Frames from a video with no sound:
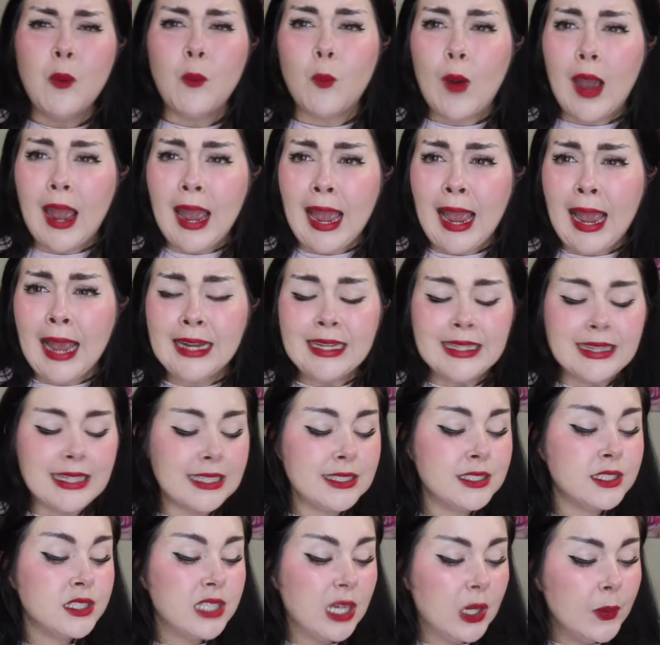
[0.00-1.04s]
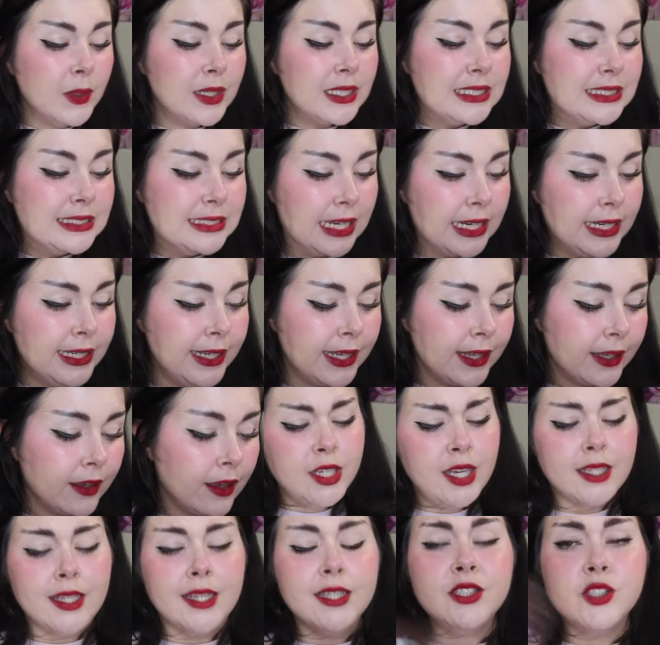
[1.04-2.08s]
Wow, that's so exciting.
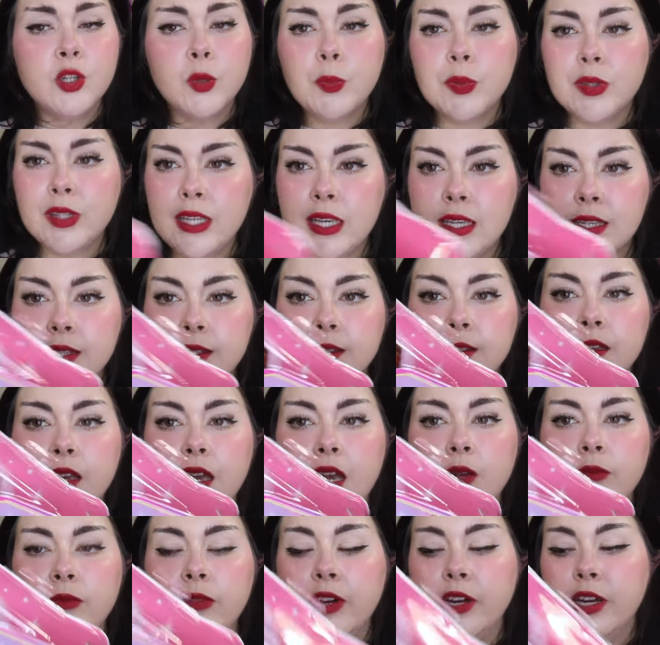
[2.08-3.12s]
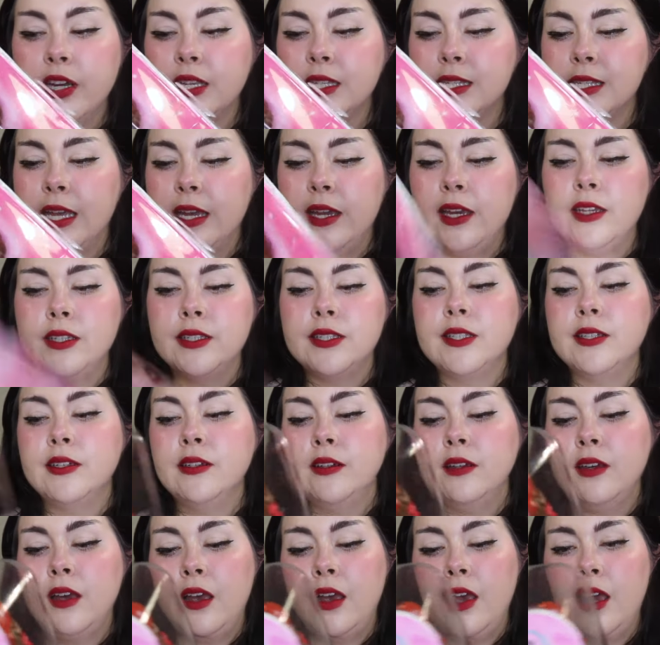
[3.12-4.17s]
Yeah, let's open these. I'm very excited,
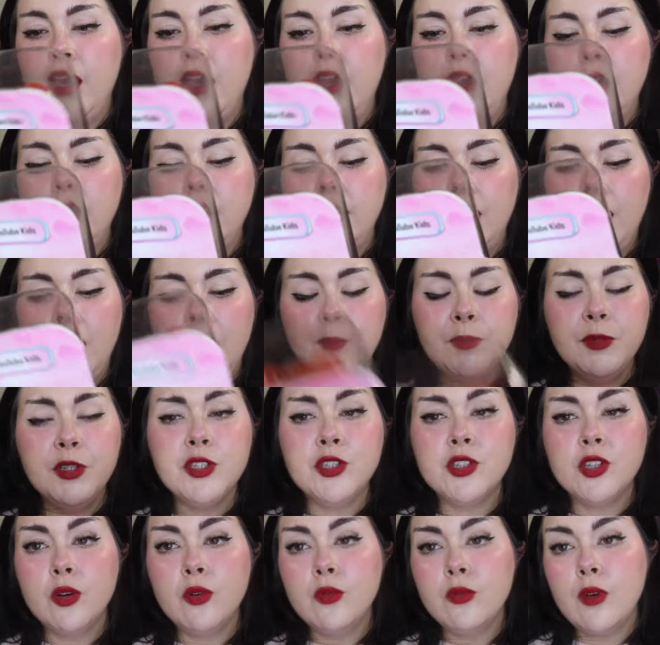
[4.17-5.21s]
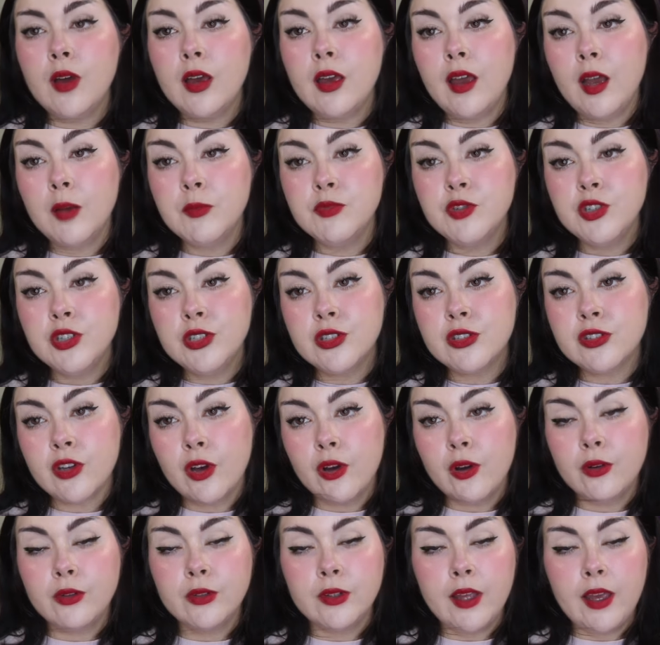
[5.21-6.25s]
and I'm just
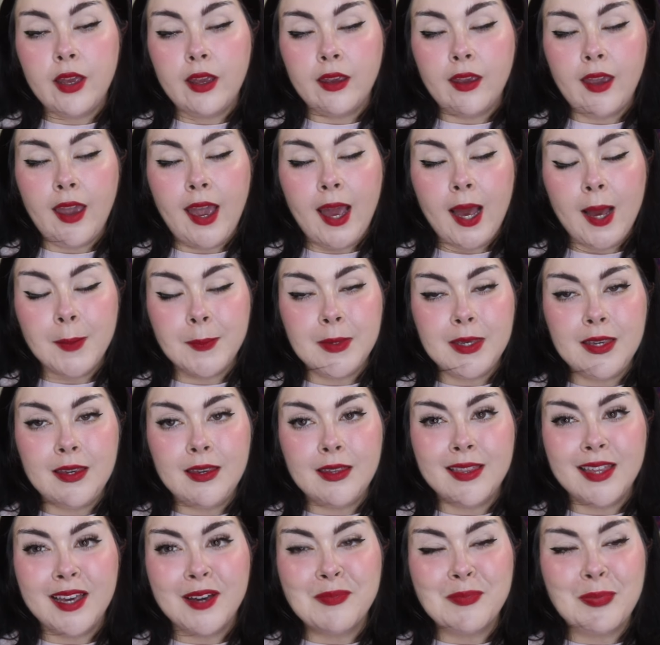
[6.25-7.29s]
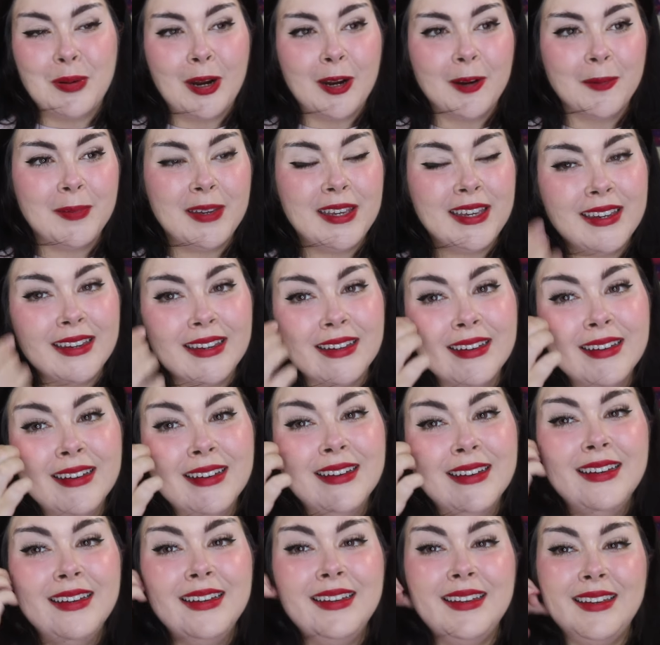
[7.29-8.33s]
so like happy that Barbie
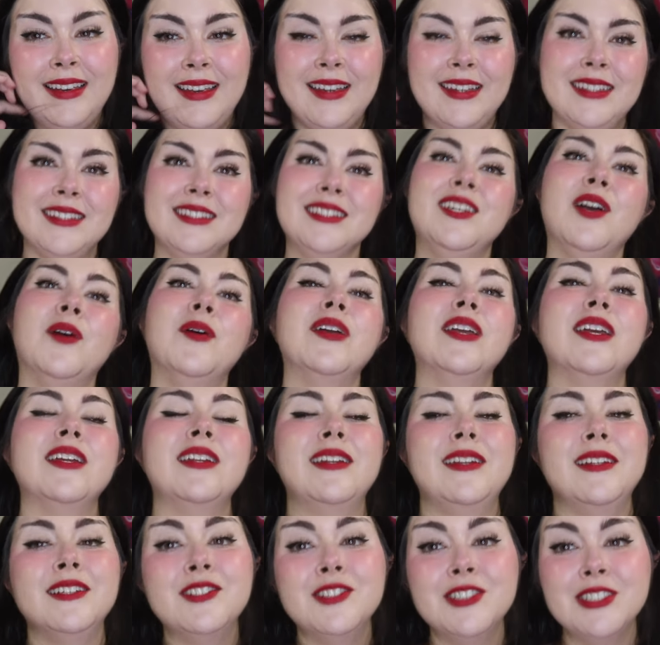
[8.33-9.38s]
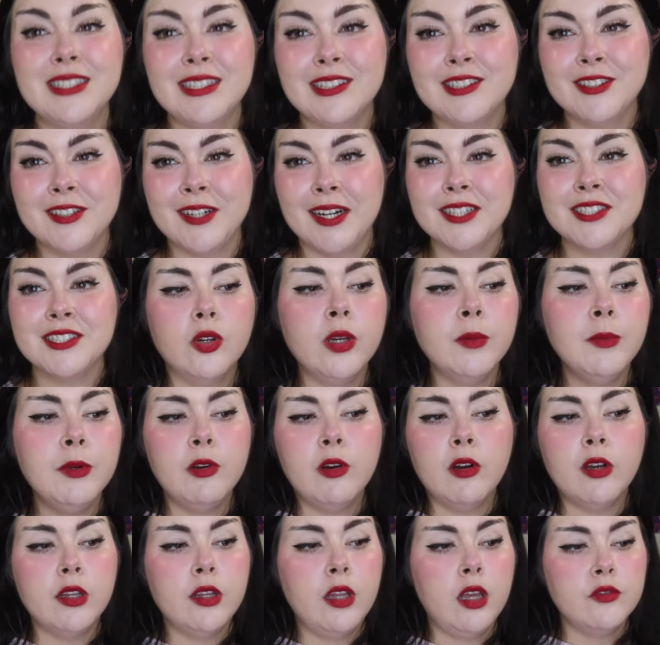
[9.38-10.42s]
is going in an interesting direction. Don't get me
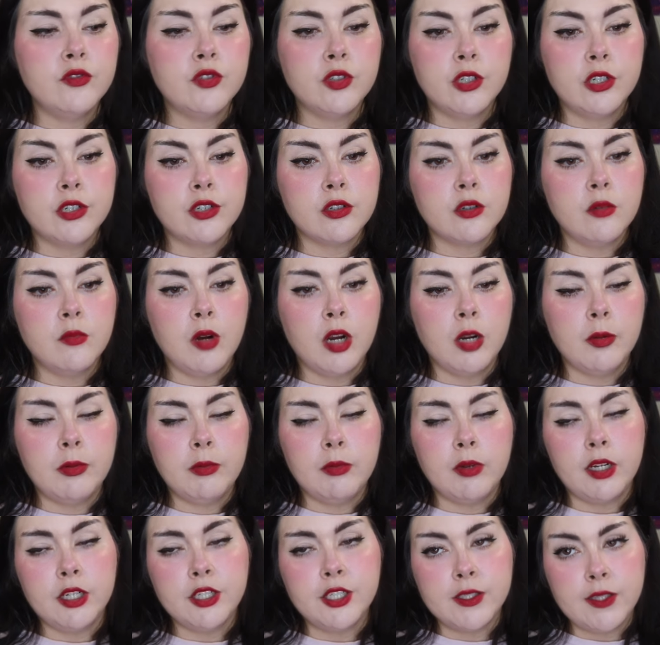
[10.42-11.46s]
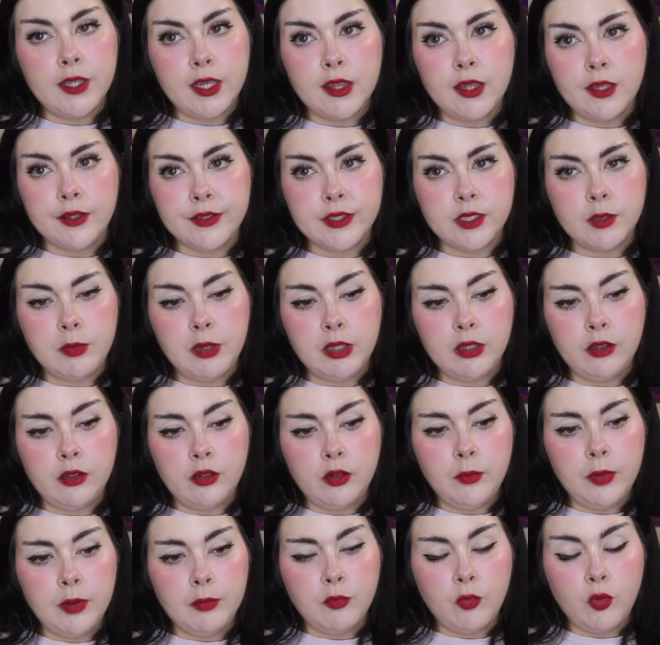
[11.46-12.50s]
wrong, I love traditional Barbie, but I just like things to be a
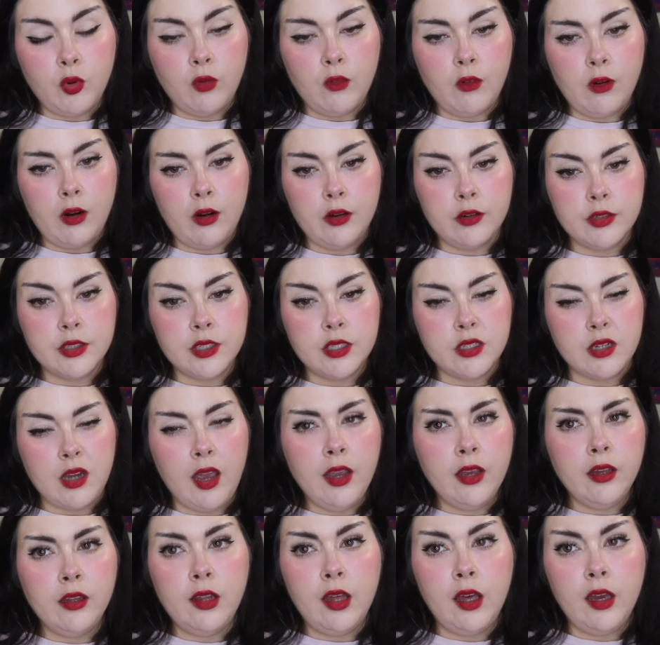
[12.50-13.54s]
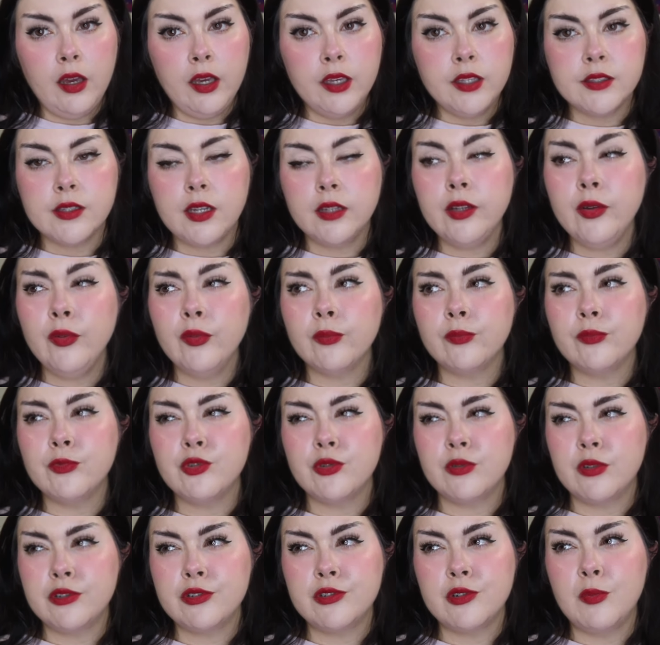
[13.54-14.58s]
little bit more stylized. Not that
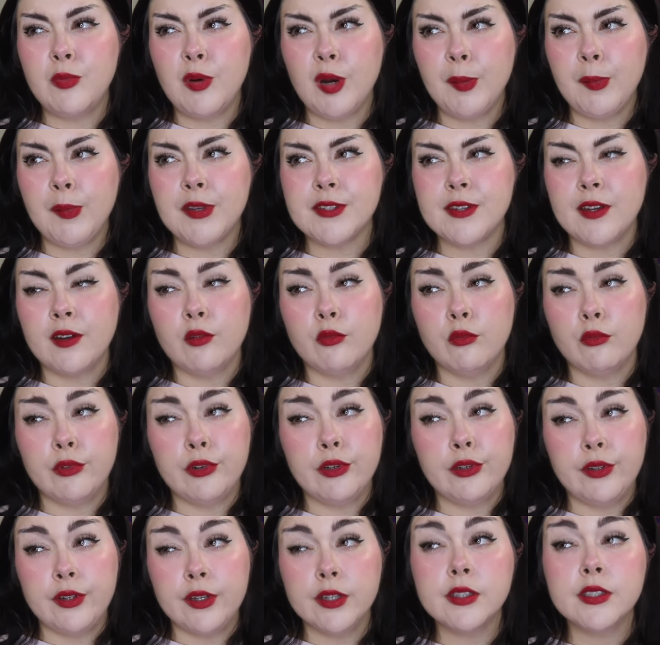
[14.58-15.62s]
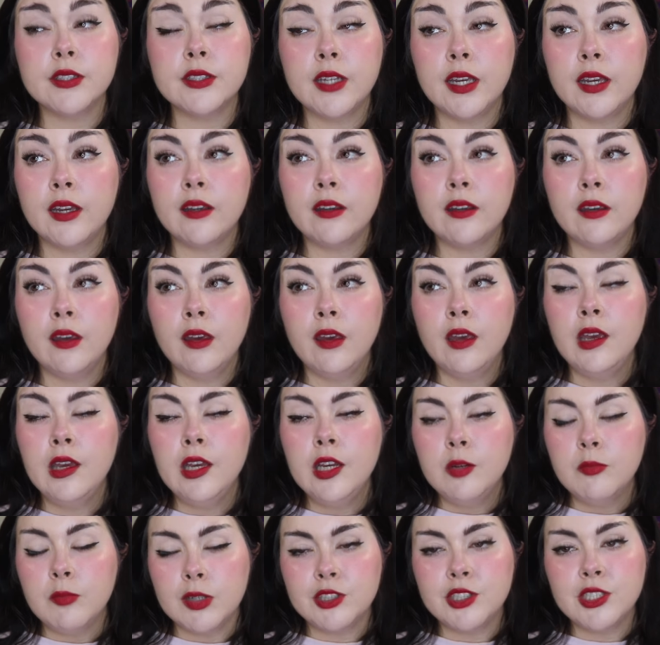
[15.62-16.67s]
traditional Barbie is like realistic,
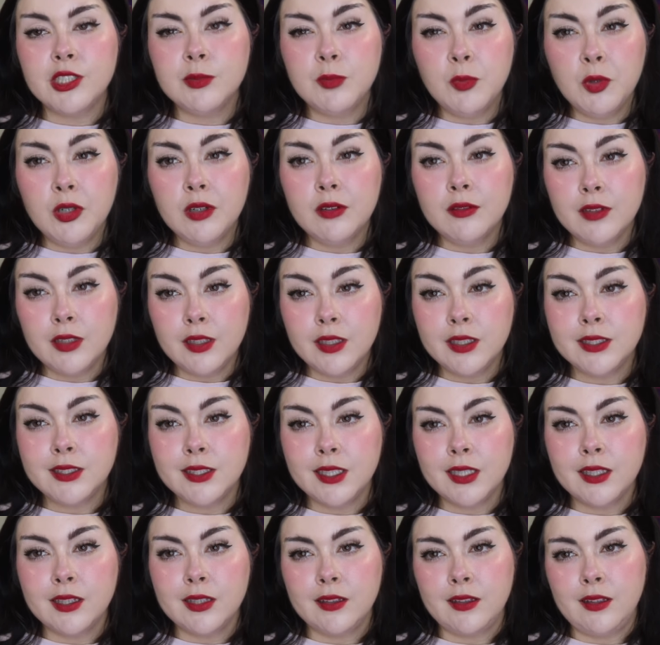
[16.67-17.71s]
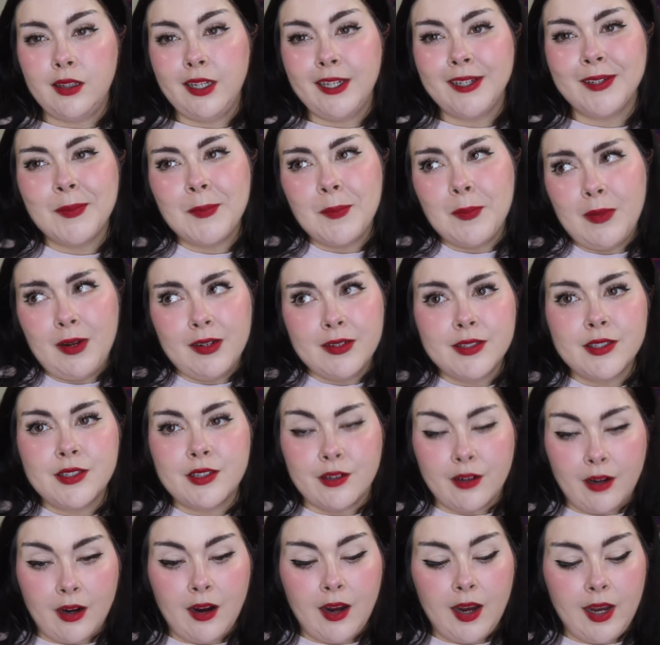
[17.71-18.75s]
but she's more realistic than like
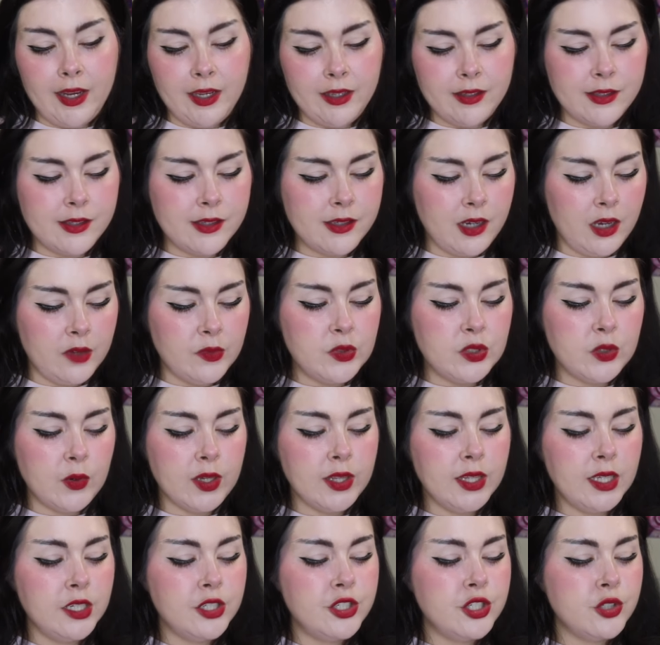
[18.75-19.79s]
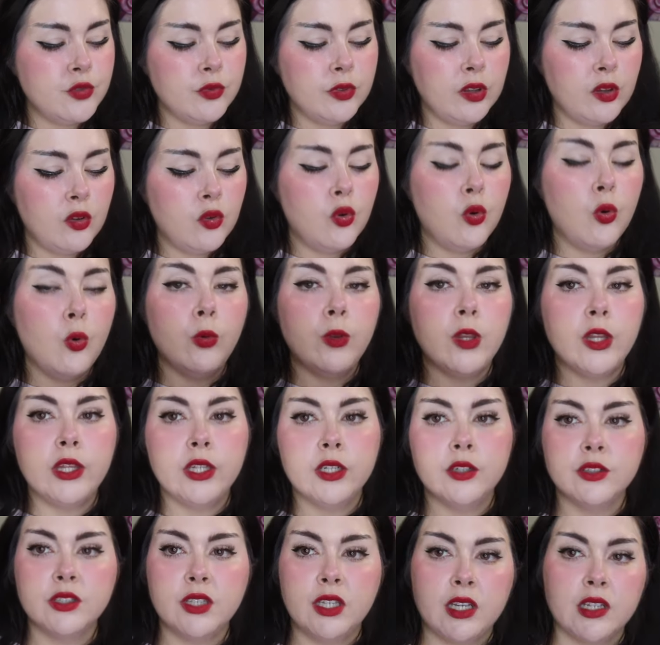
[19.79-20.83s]
Monster High and stuff. So I think it's just really cool that
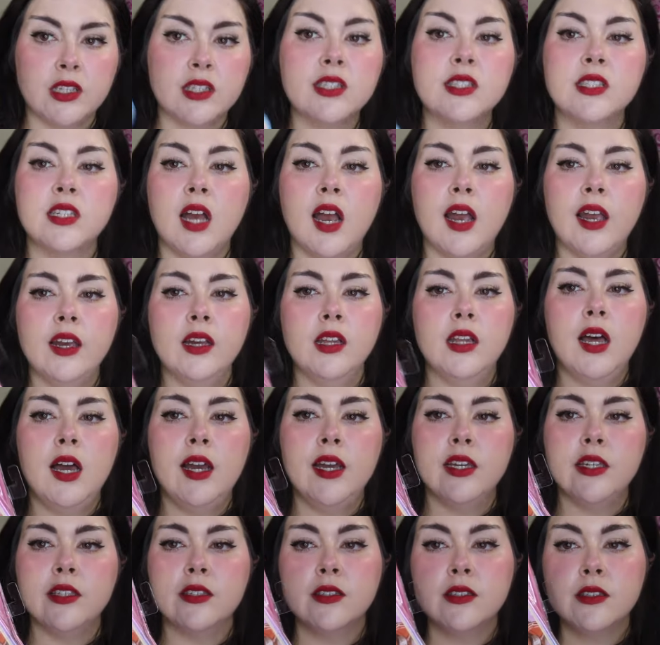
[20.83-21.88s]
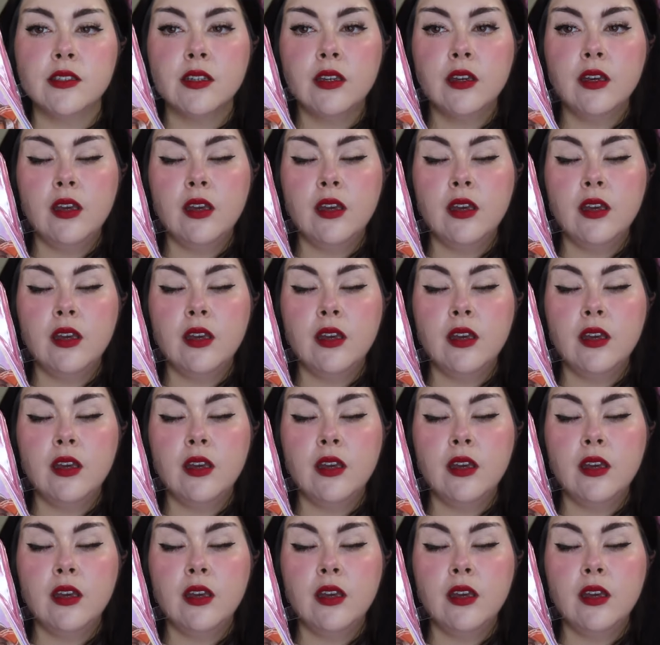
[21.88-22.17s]
there's like a stylized